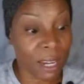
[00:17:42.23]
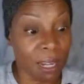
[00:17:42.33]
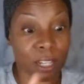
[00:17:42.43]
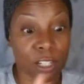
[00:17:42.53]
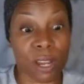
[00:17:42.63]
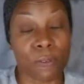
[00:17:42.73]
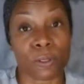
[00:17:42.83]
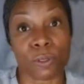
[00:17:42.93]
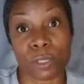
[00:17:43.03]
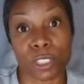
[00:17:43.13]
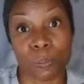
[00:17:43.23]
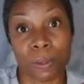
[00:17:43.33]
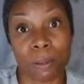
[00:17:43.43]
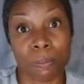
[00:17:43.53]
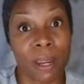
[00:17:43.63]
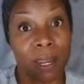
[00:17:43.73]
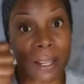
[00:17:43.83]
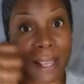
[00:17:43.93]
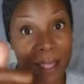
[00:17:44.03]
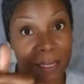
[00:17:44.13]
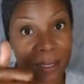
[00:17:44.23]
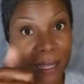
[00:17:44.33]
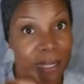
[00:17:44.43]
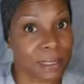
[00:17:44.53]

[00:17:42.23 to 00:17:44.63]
I traveled during spring break, got the last